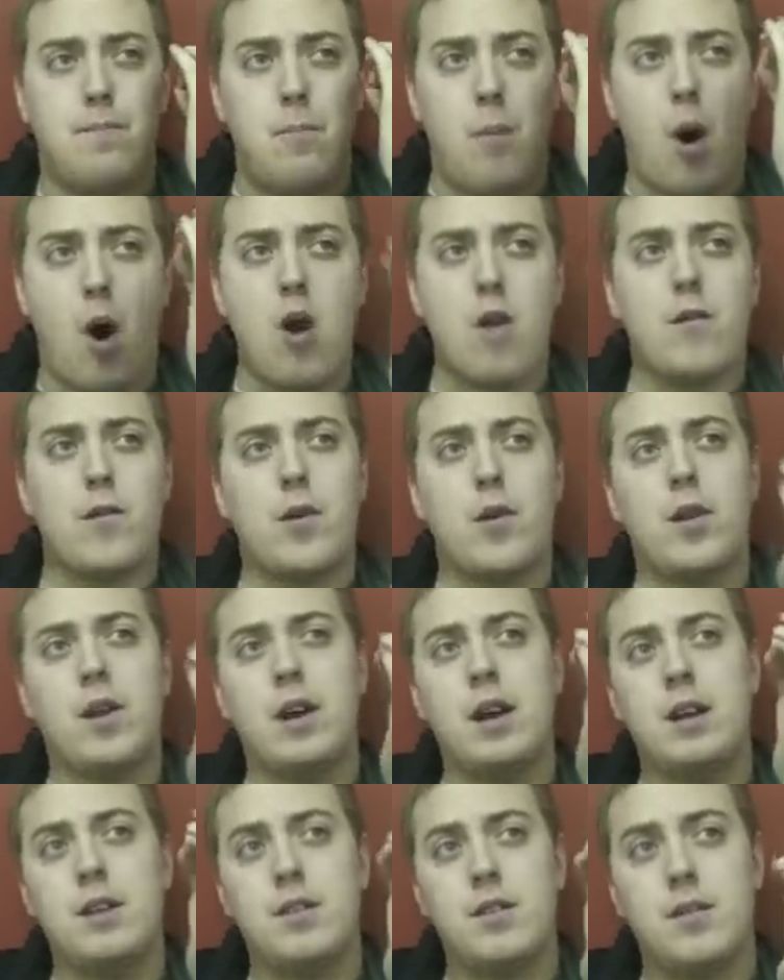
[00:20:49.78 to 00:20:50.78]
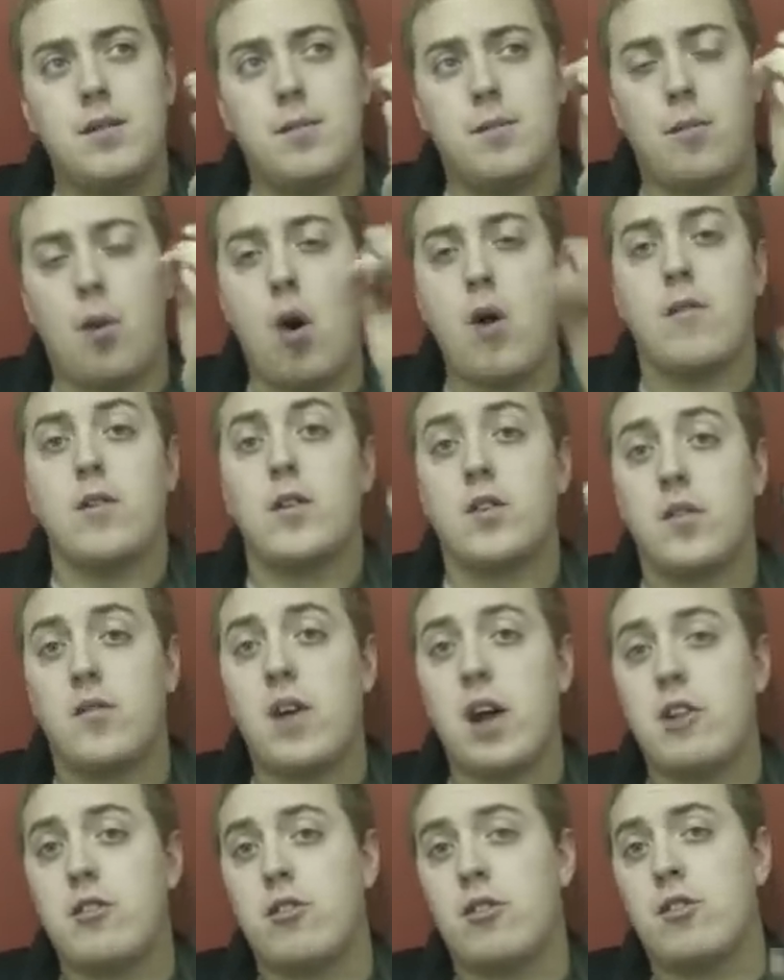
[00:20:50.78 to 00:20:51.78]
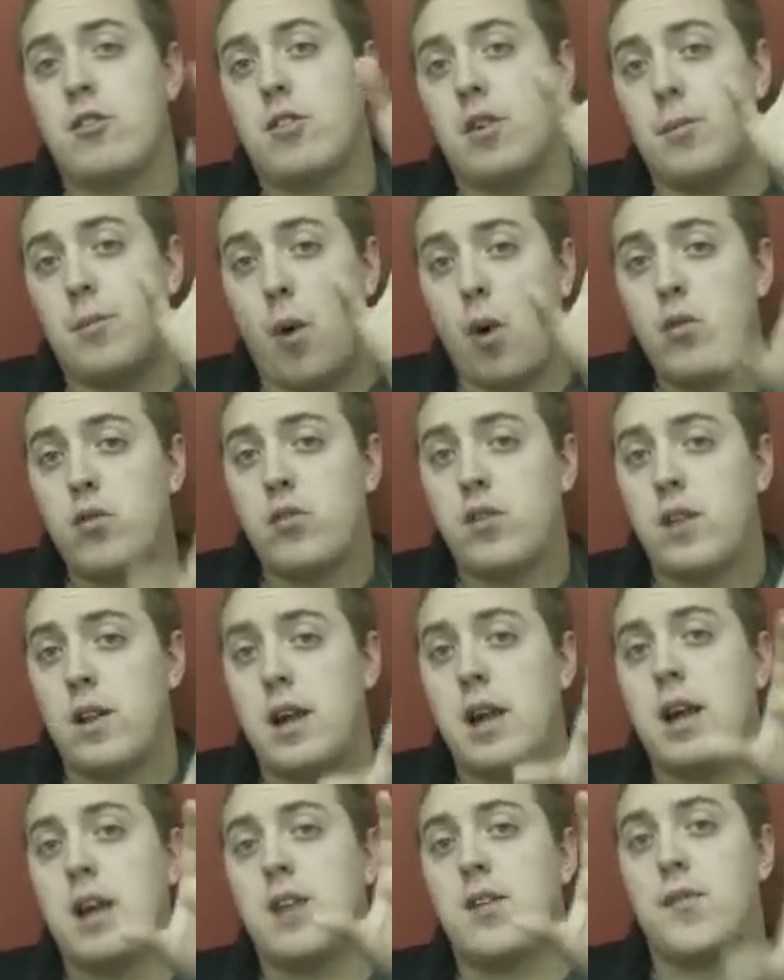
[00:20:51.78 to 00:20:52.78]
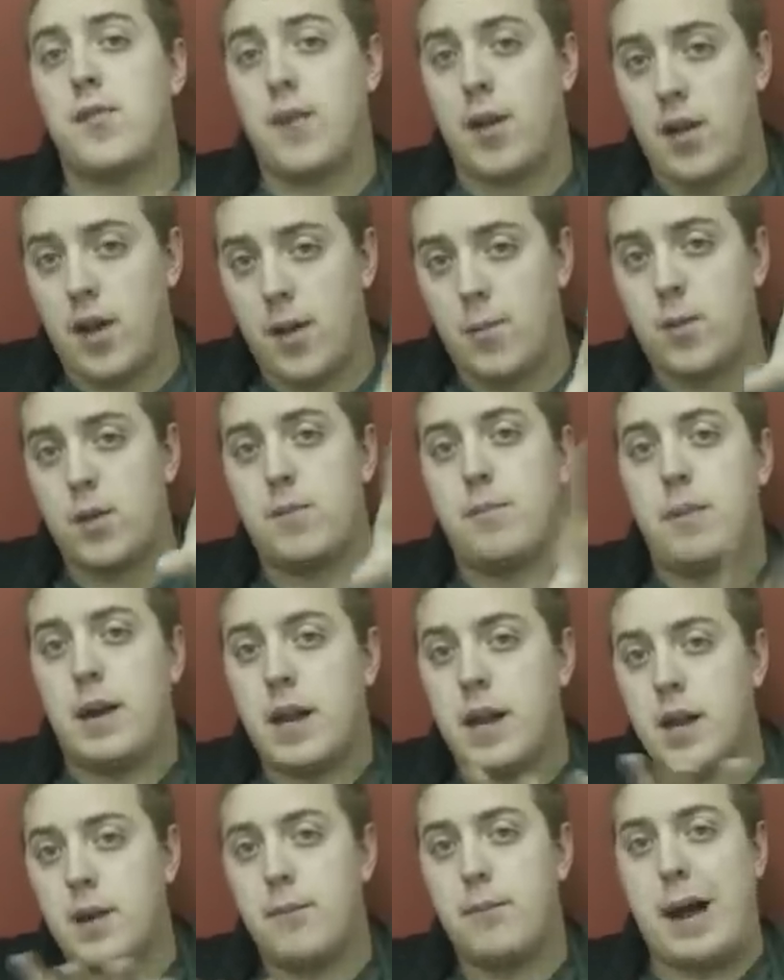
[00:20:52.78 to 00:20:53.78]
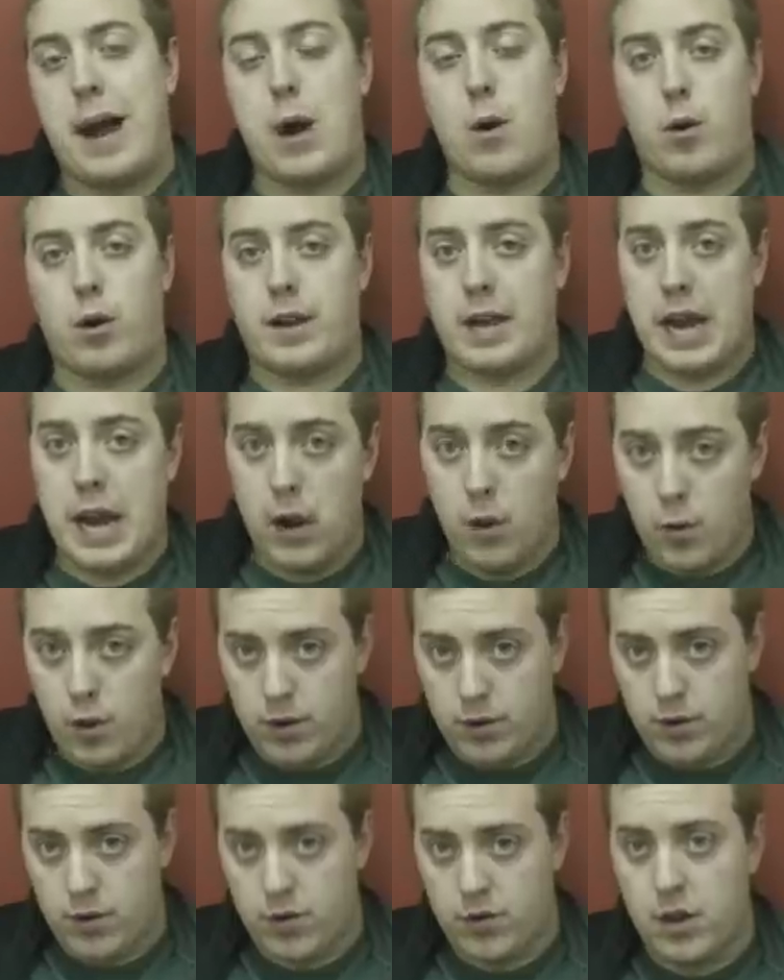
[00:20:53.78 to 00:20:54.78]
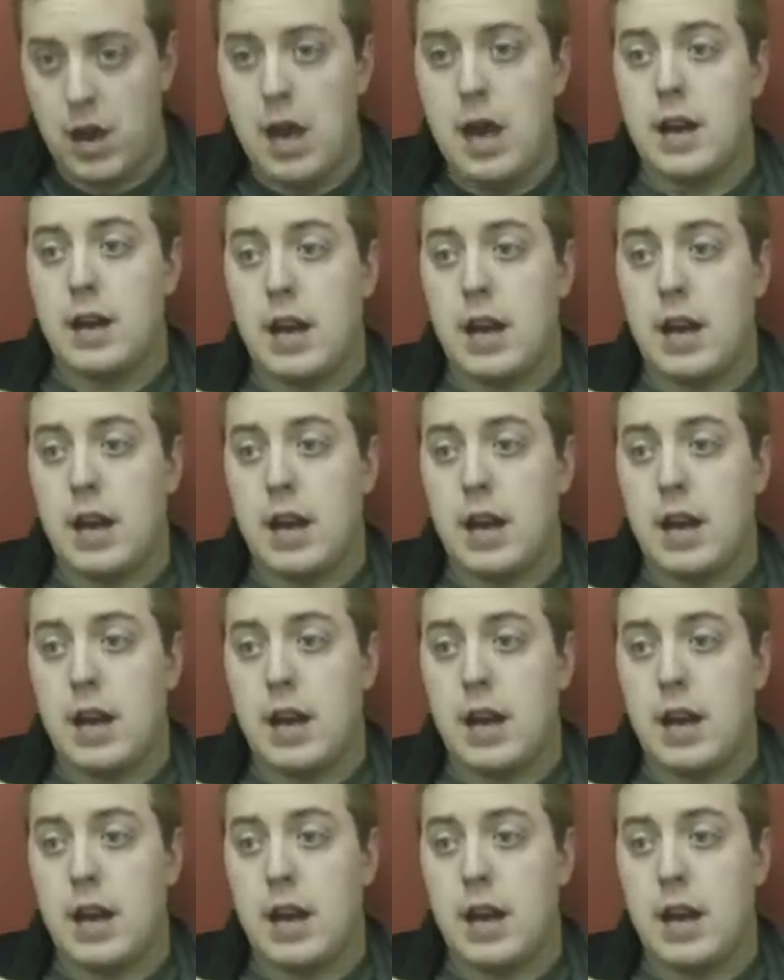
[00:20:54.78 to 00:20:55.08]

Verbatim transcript: Marvel is Marvel's Avengers mostly is filled up with medium powered characters.